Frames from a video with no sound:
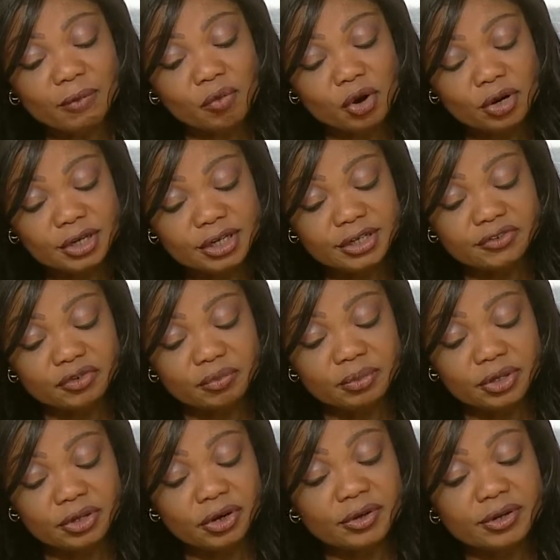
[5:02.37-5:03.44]
What needs to
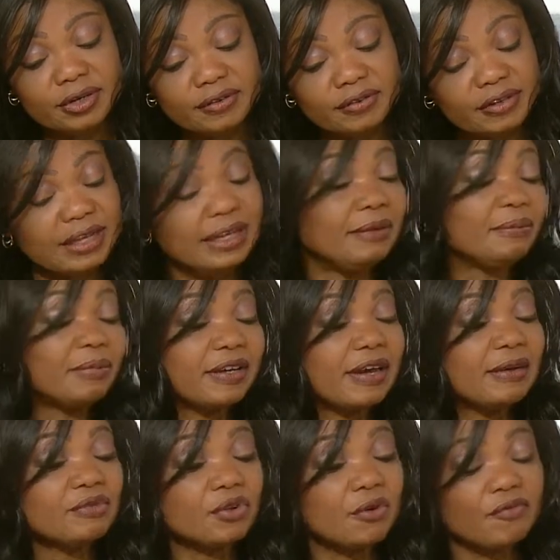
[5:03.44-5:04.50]
be done is in
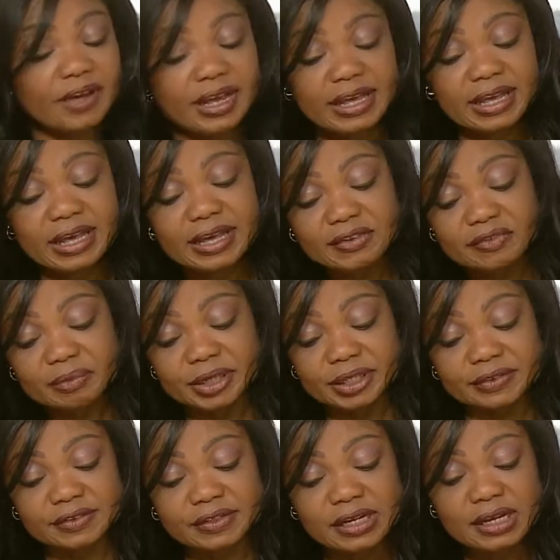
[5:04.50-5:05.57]
terms of
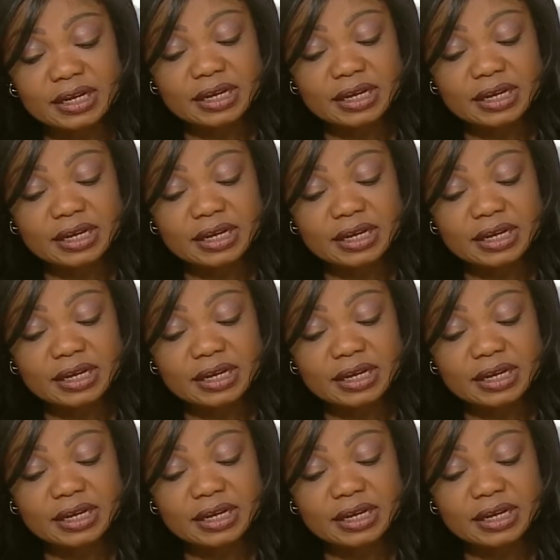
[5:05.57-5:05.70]
engagement,